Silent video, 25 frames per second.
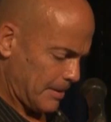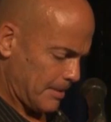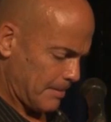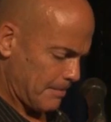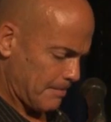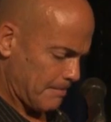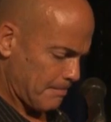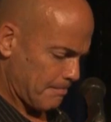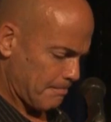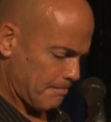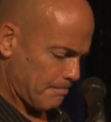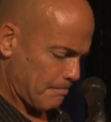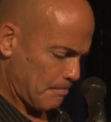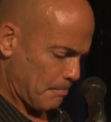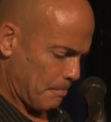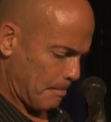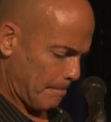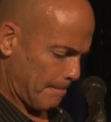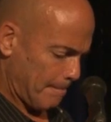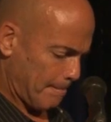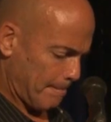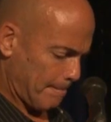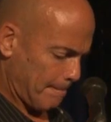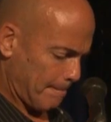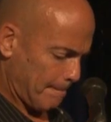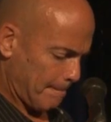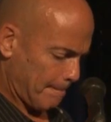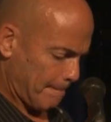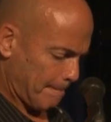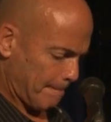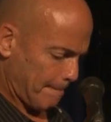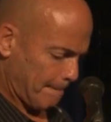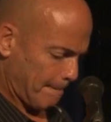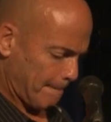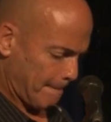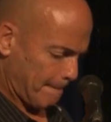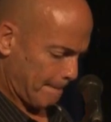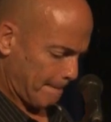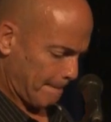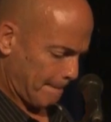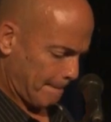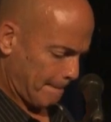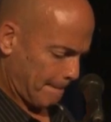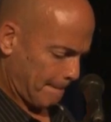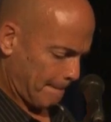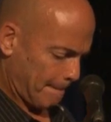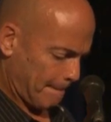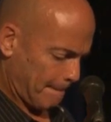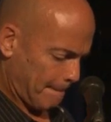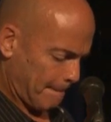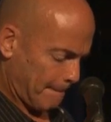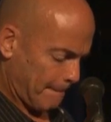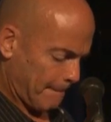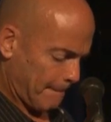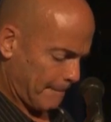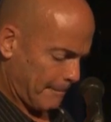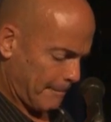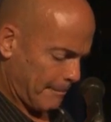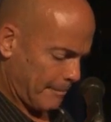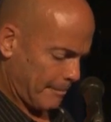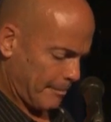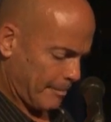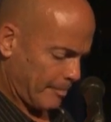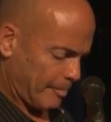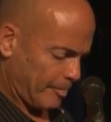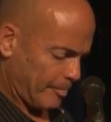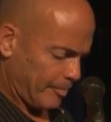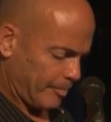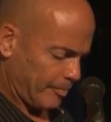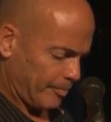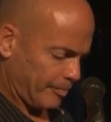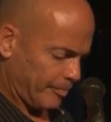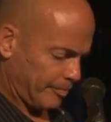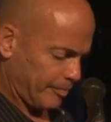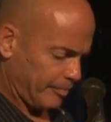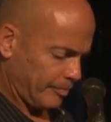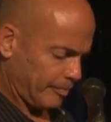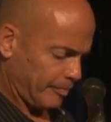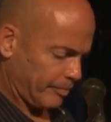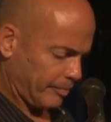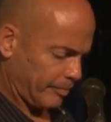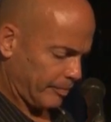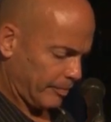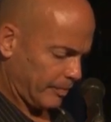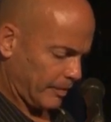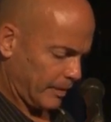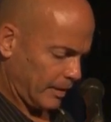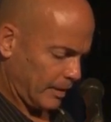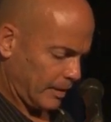(silence)